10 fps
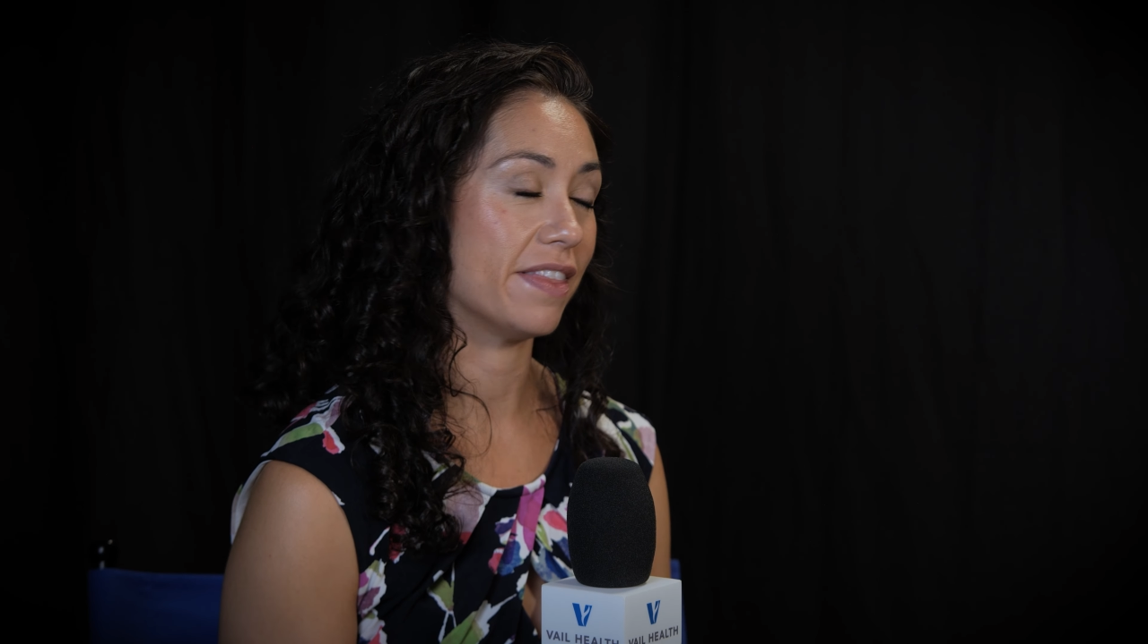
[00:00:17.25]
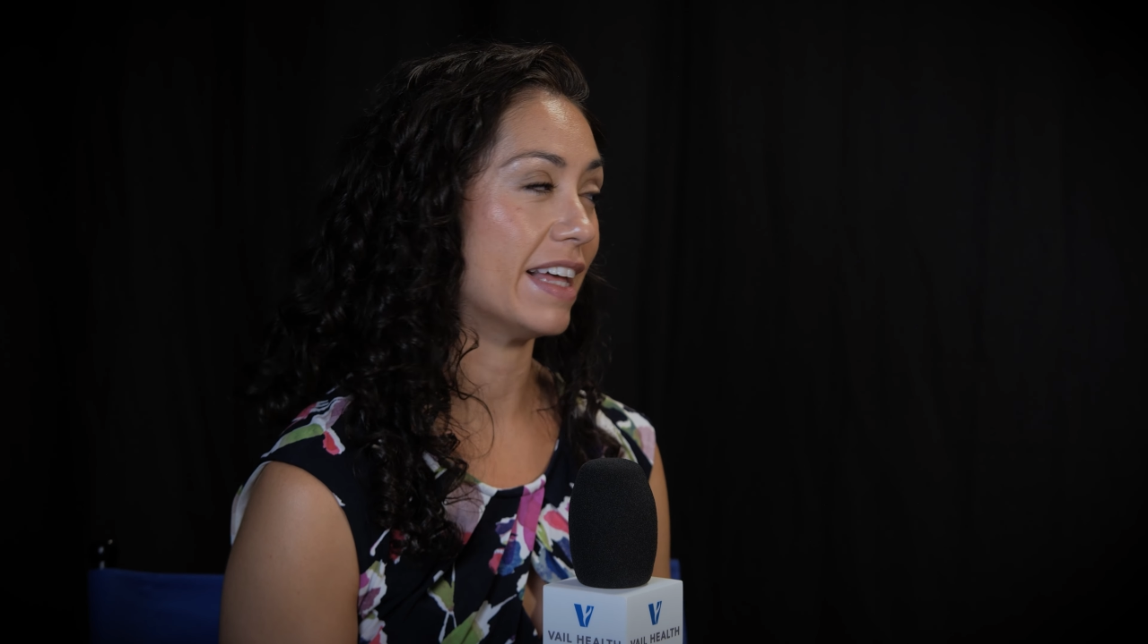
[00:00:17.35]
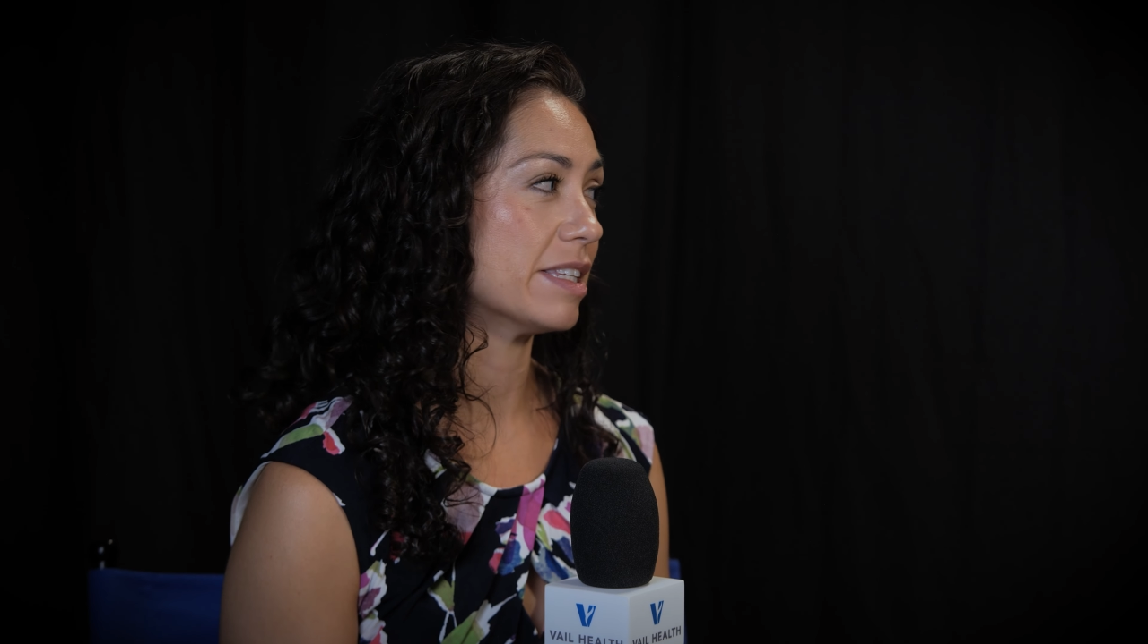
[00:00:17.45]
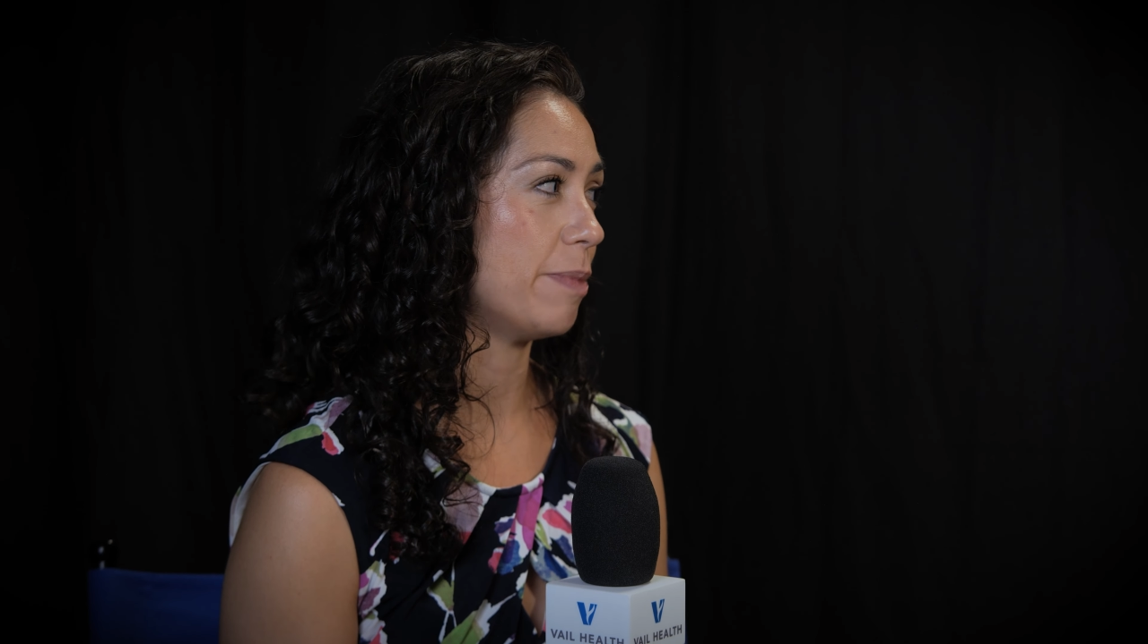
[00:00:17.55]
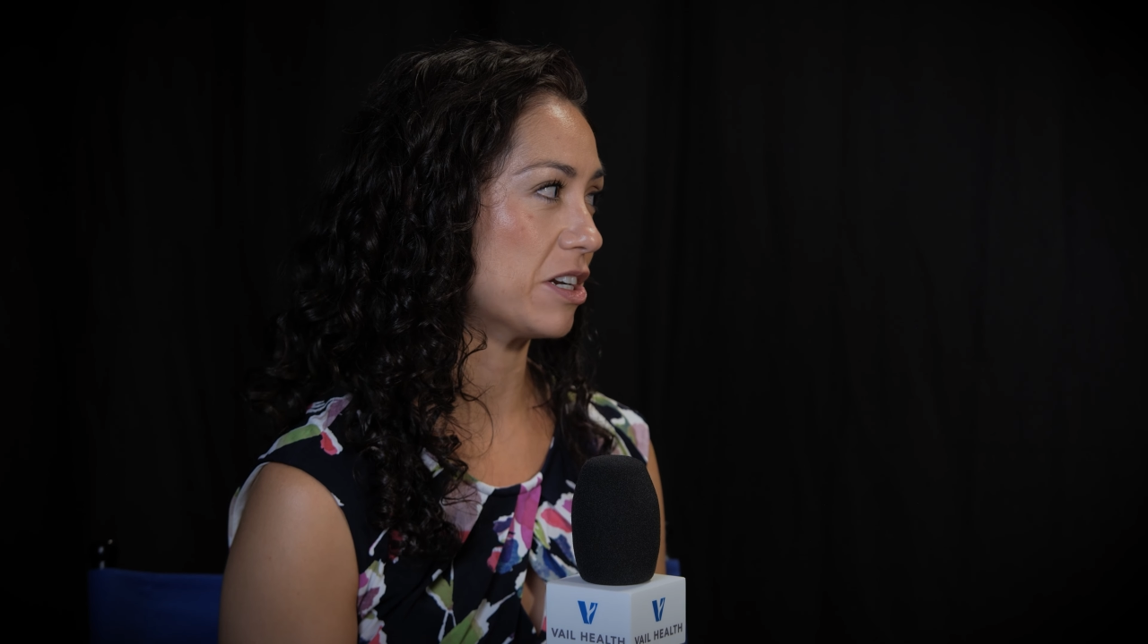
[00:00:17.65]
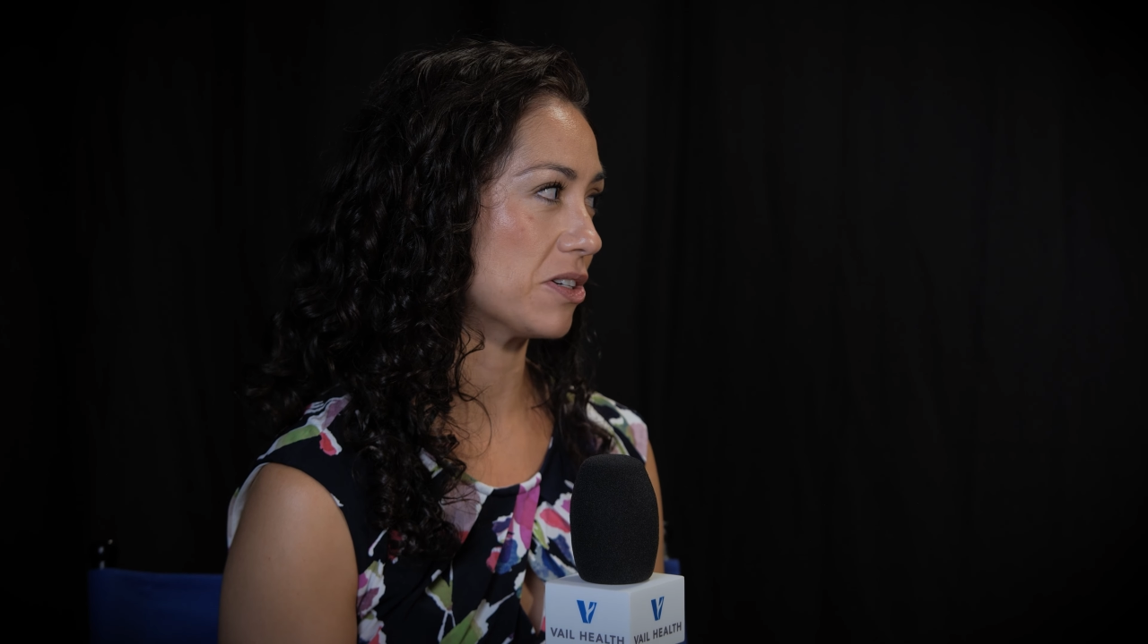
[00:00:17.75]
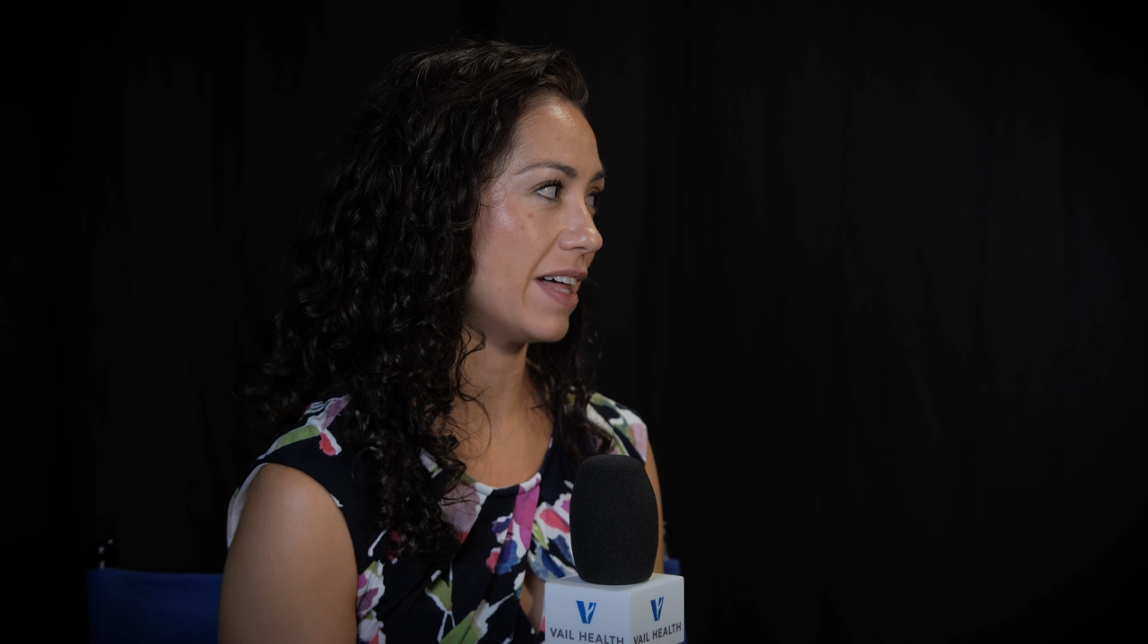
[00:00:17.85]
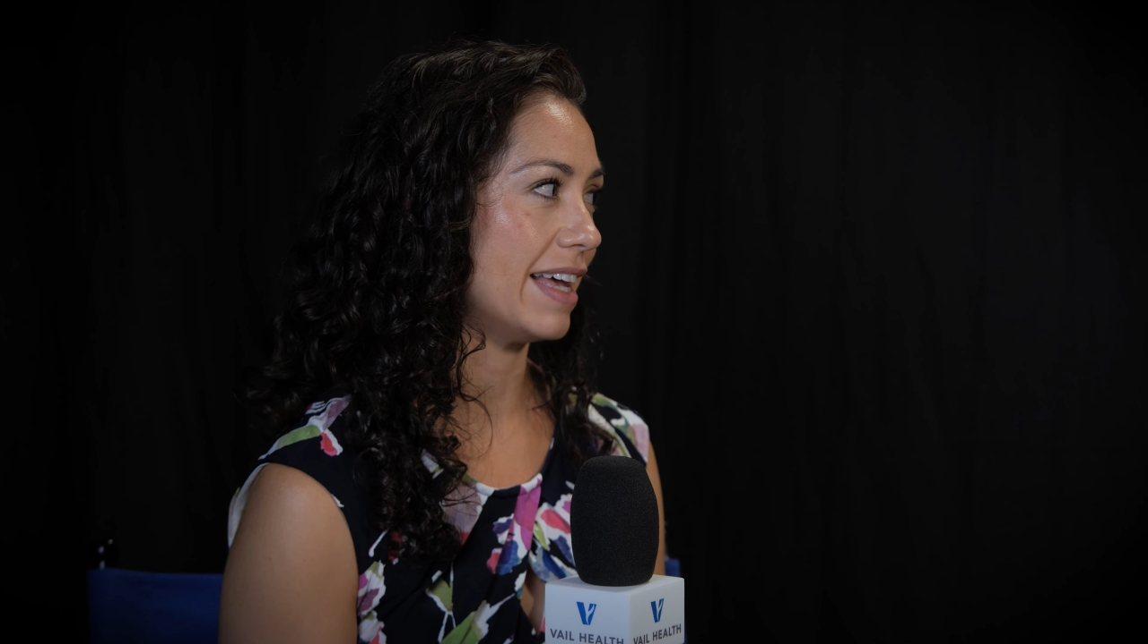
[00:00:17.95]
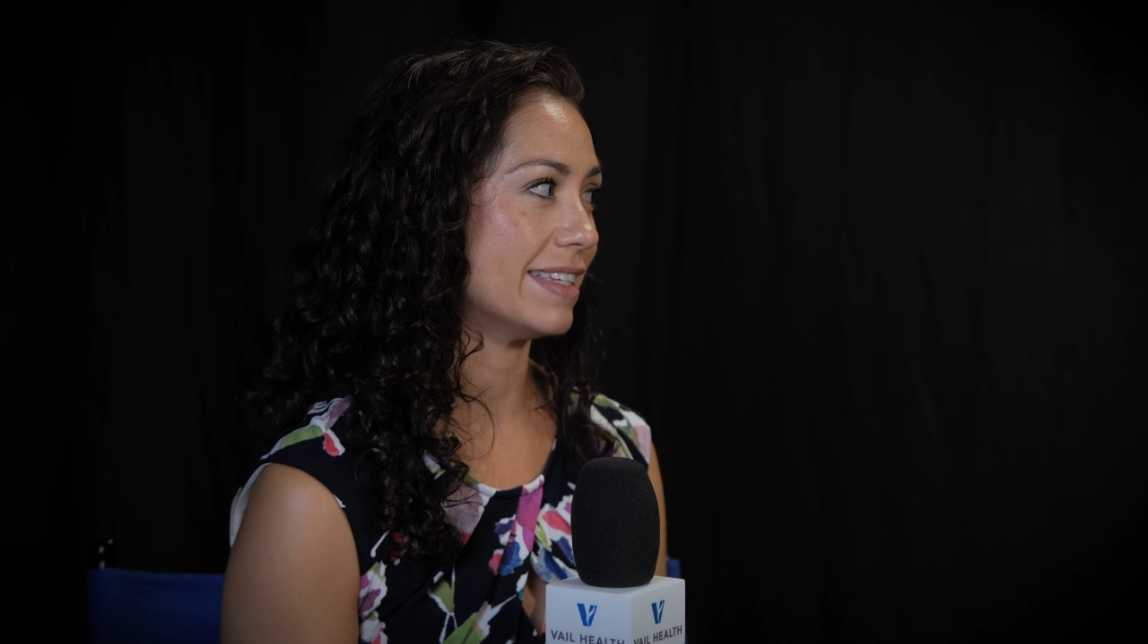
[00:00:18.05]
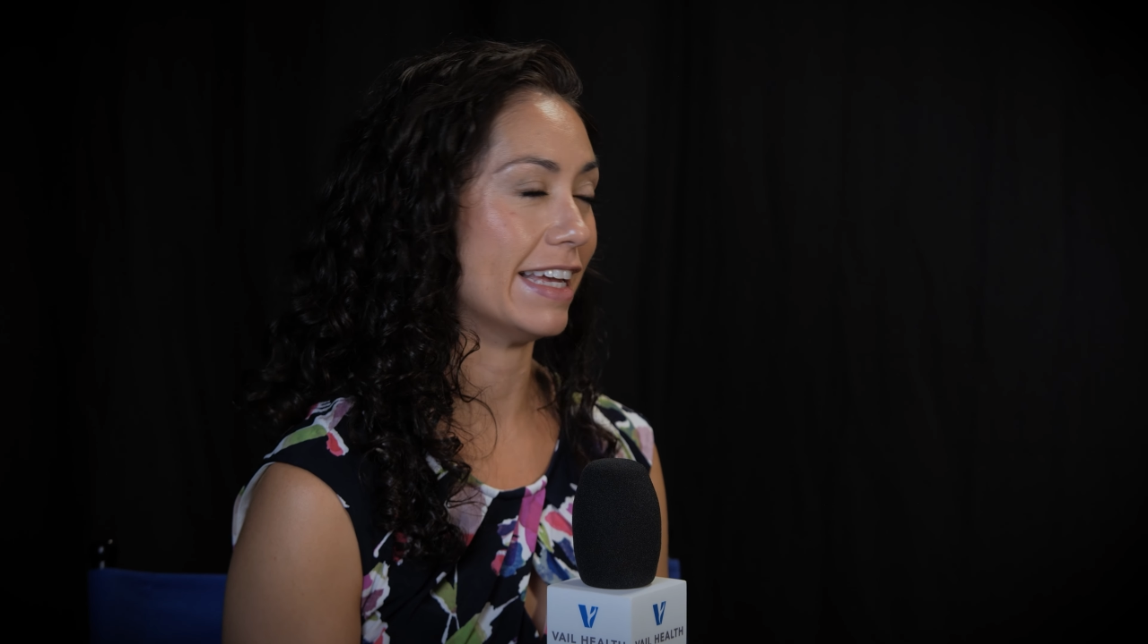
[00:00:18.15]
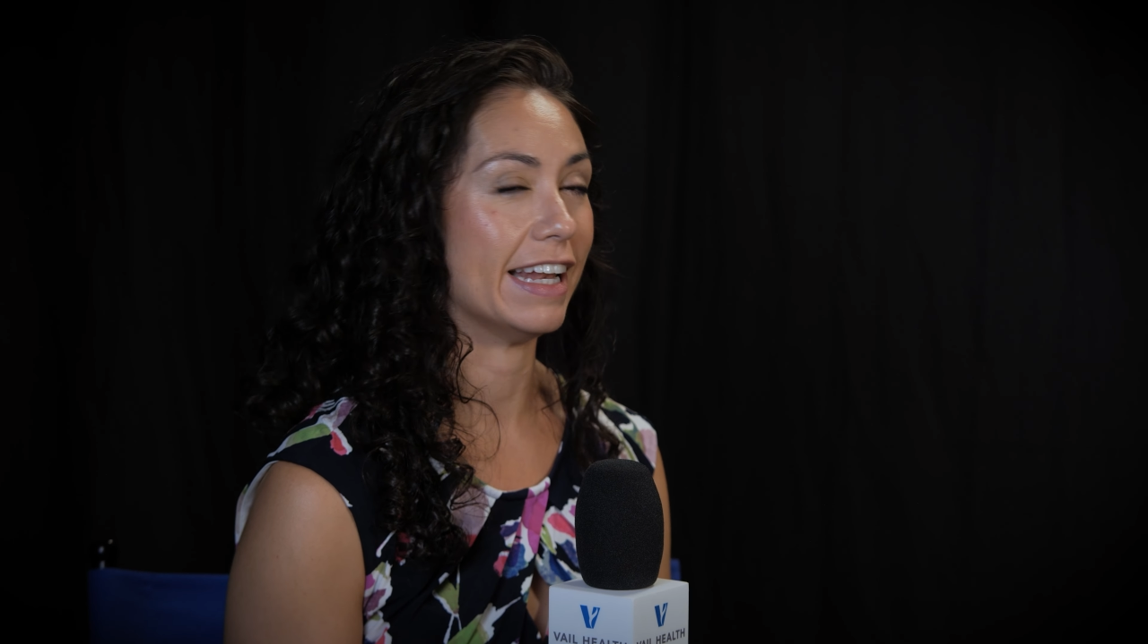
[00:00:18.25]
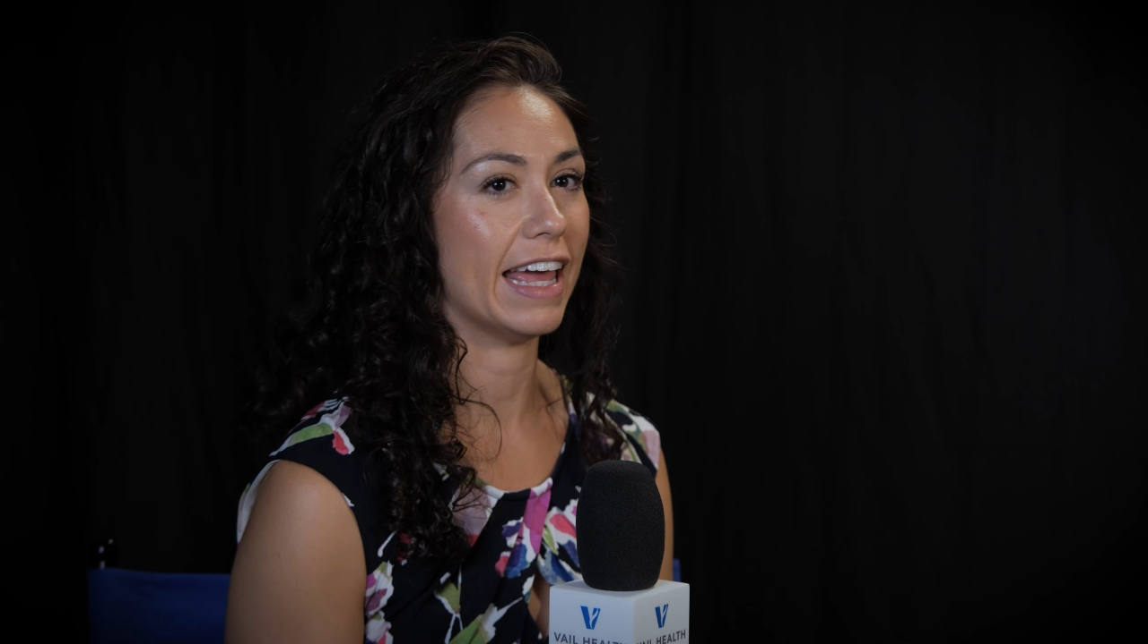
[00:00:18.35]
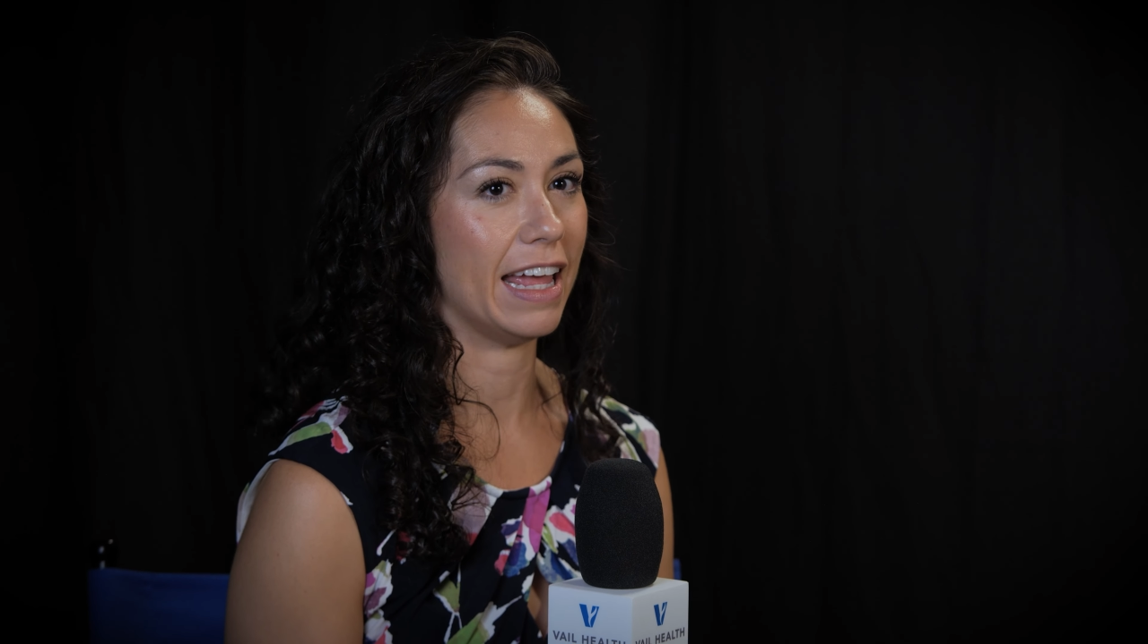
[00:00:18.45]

that specialize in